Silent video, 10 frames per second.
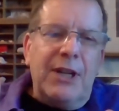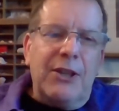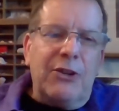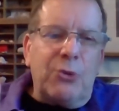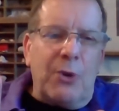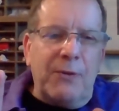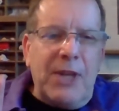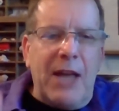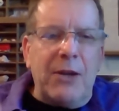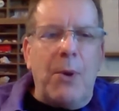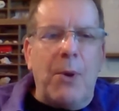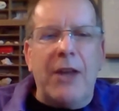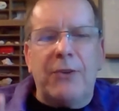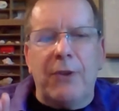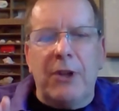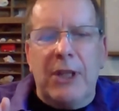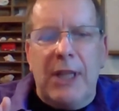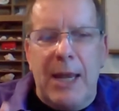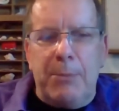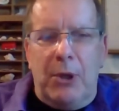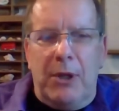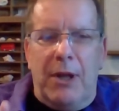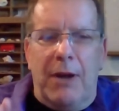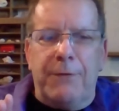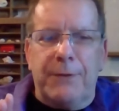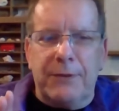this sort of ghettoized label of